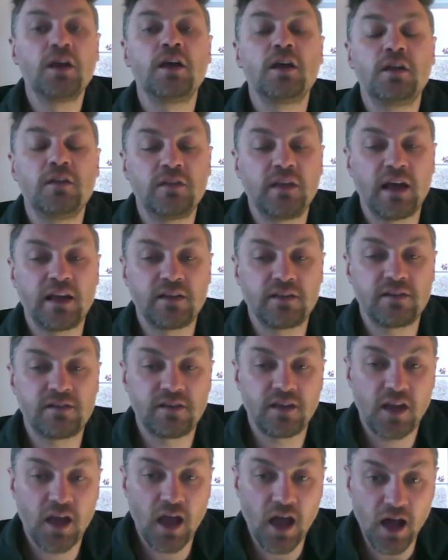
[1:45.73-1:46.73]
That's
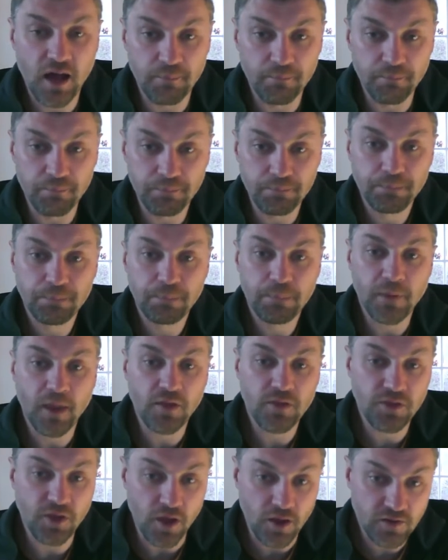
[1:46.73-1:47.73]

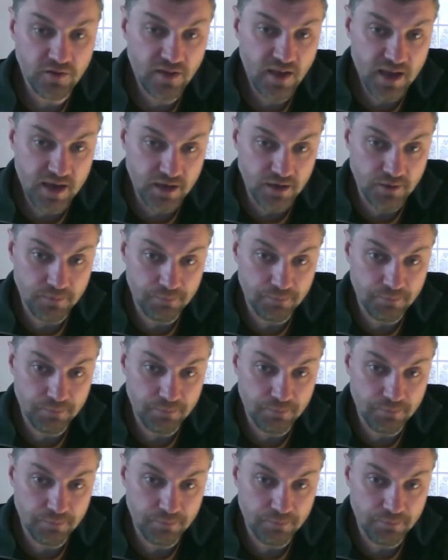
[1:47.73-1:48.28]
13.